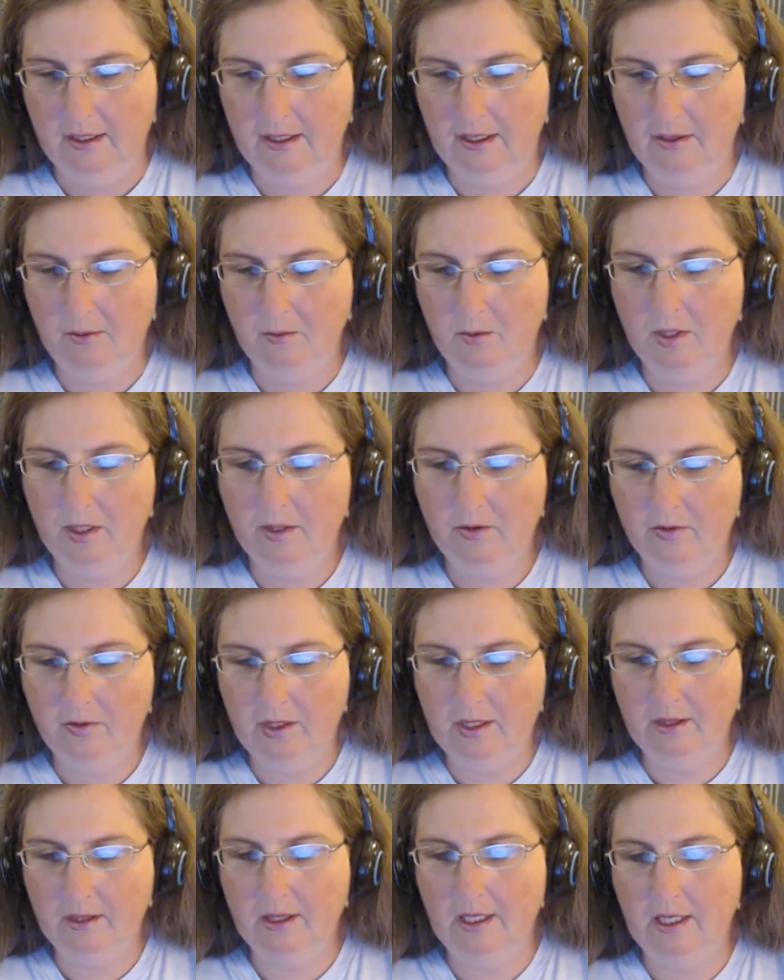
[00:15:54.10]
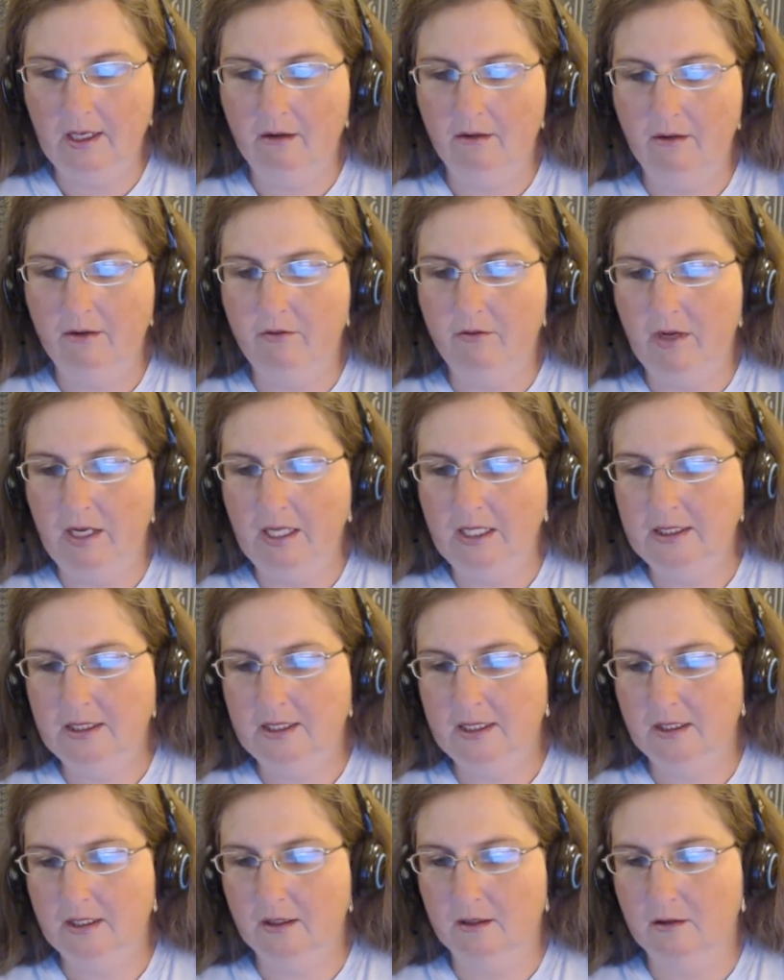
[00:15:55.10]
And I really think that our
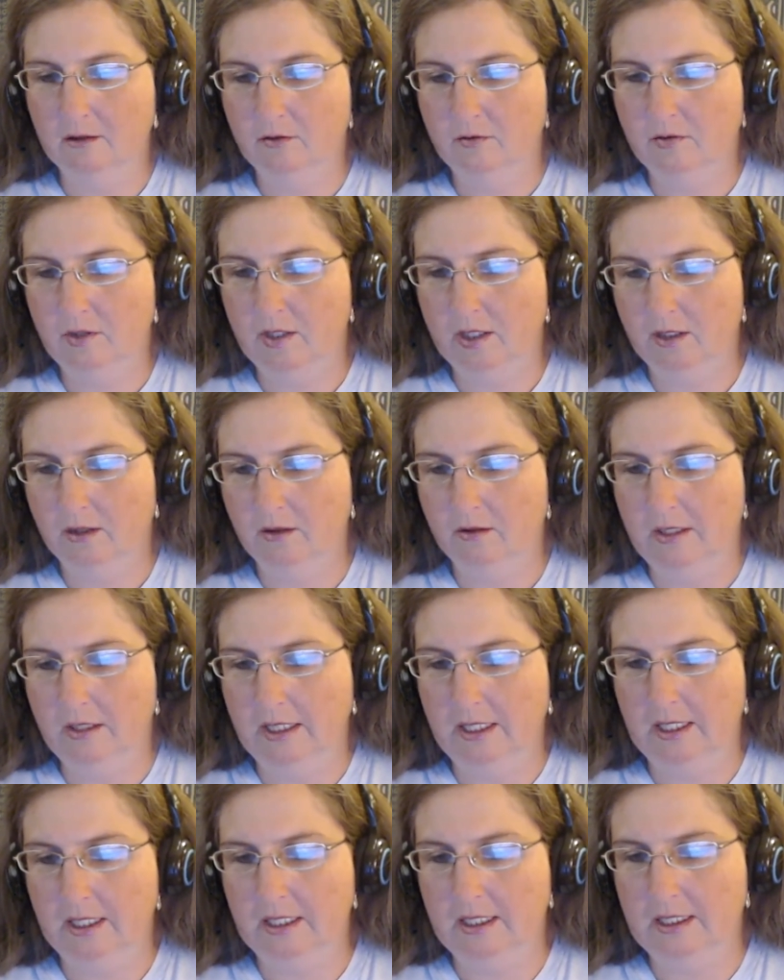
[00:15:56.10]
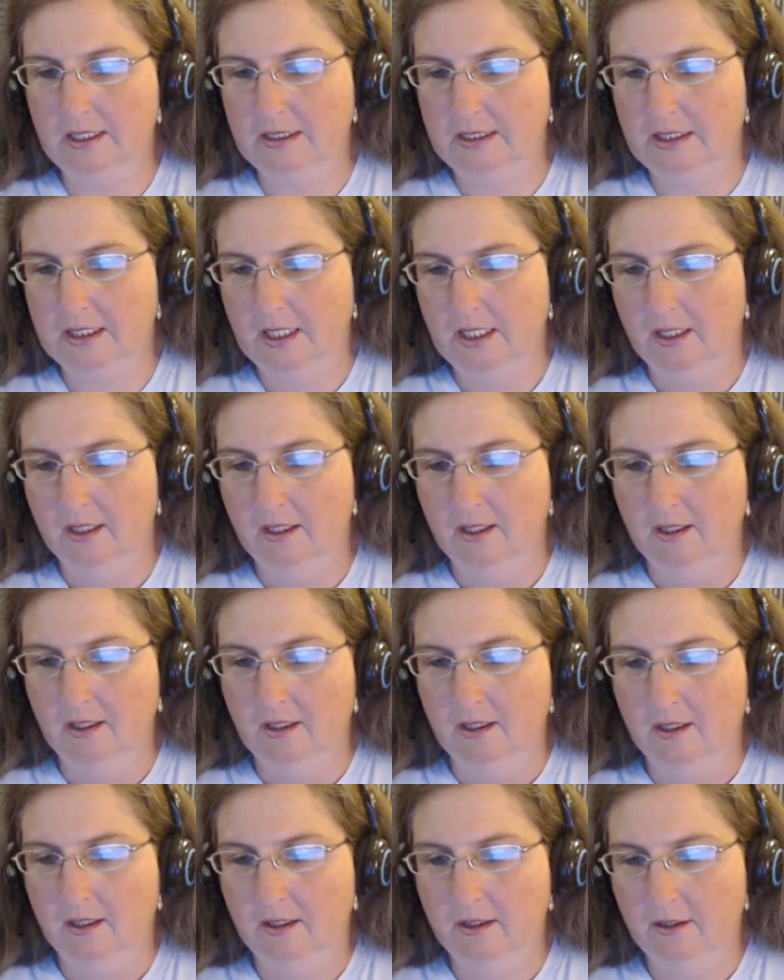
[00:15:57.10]
advice here for you is,
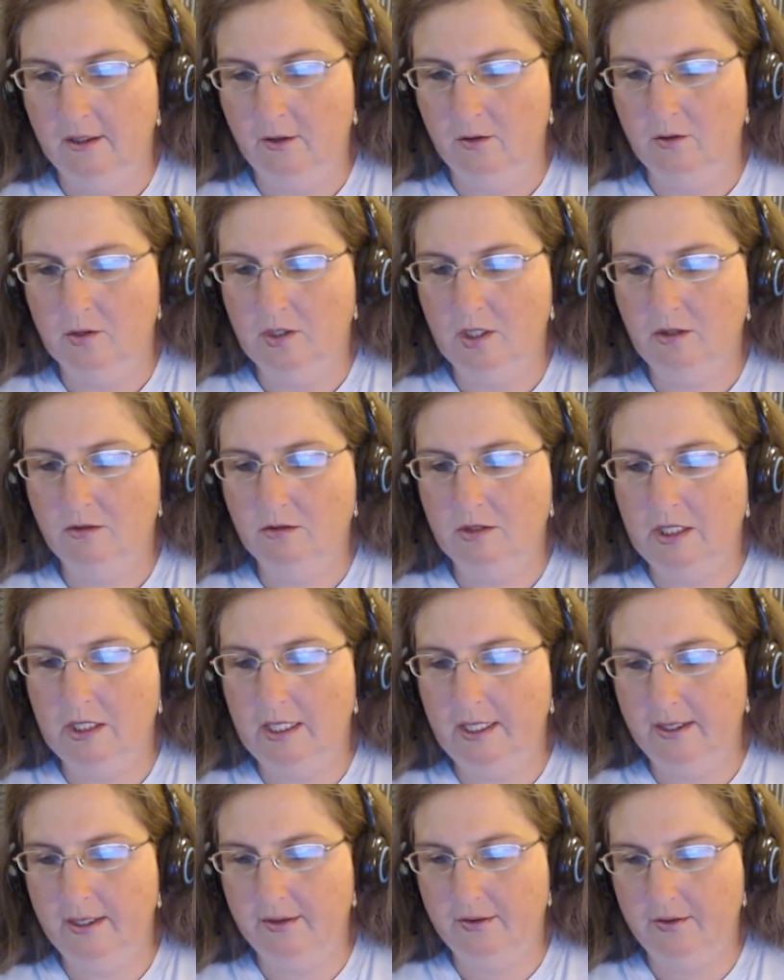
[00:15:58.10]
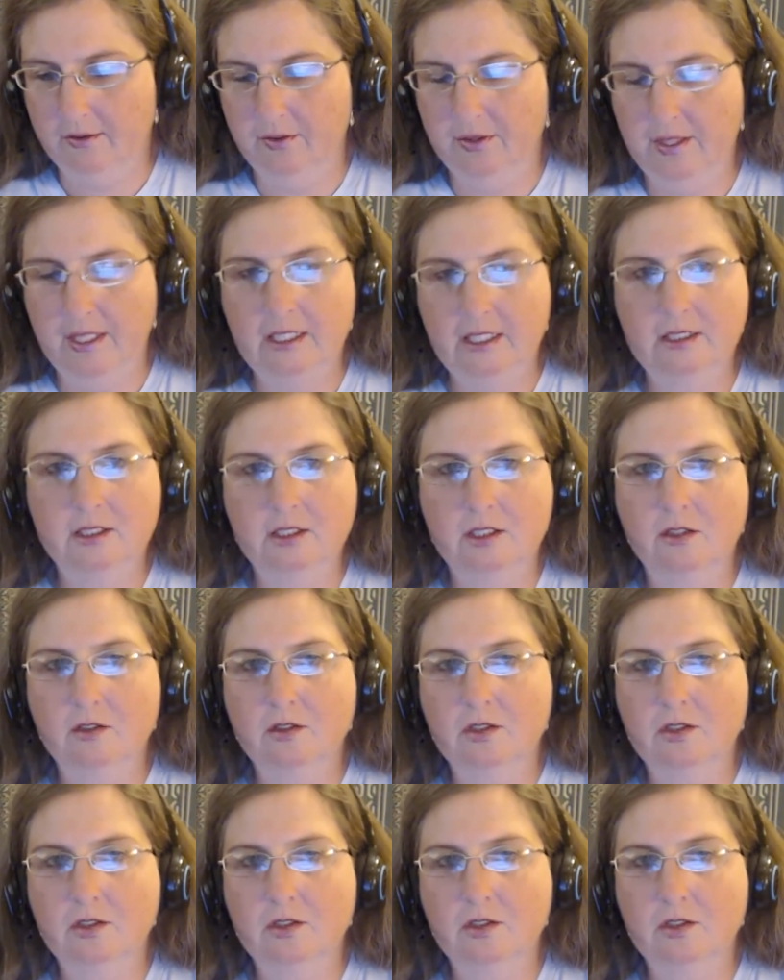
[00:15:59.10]
don't take things